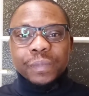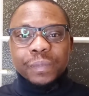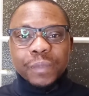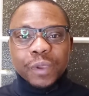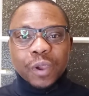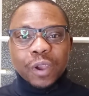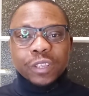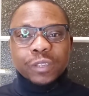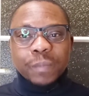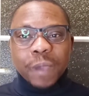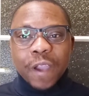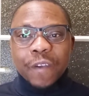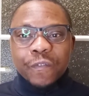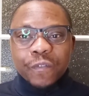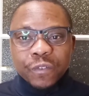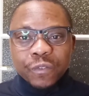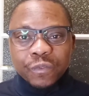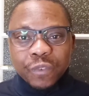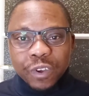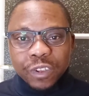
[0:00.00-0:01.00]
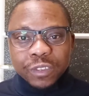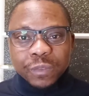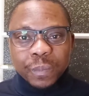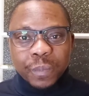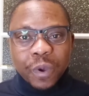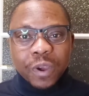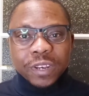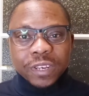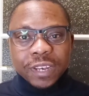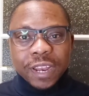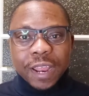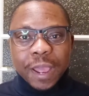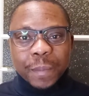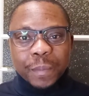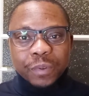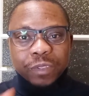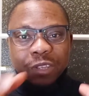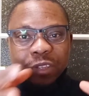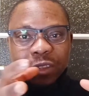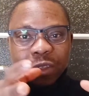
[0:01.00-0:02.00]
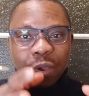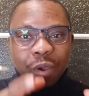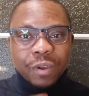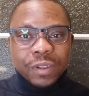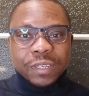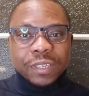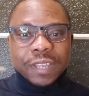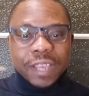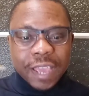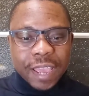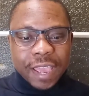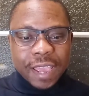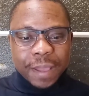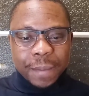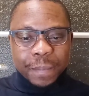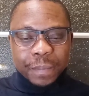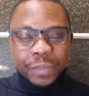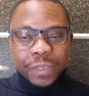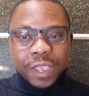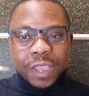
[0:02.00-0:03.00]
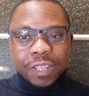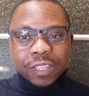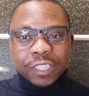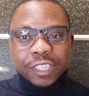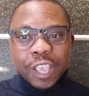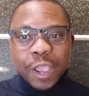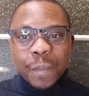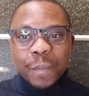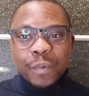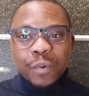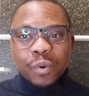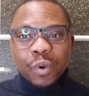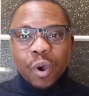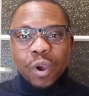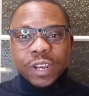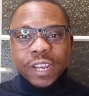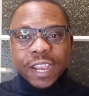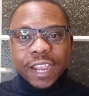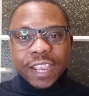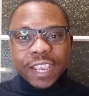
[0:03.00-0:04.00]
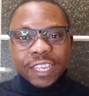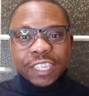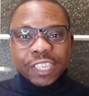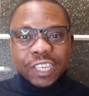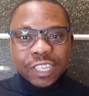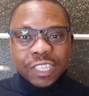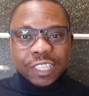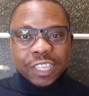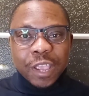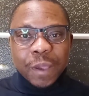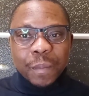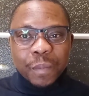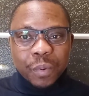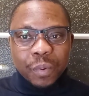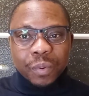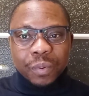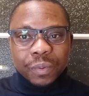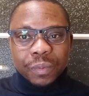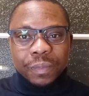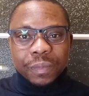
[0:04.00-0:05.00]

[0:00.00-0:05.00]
because my food was burning, and I put it on the table, on the kitchen table.